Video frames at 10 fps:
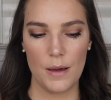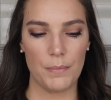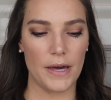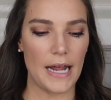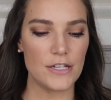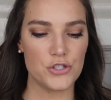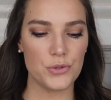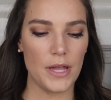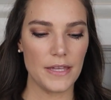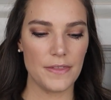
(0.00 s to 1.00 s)
but I
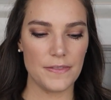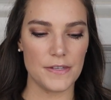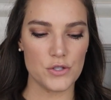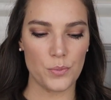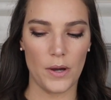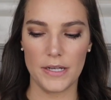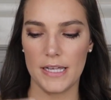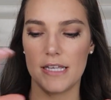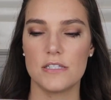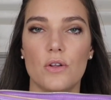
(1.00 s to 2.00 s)
do like that this one
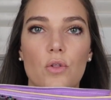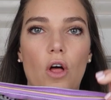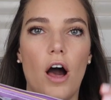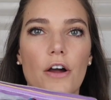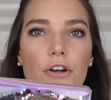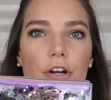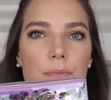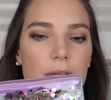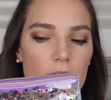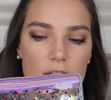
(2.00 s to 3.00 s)
is longer
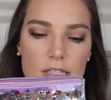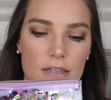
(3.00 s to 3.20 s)
because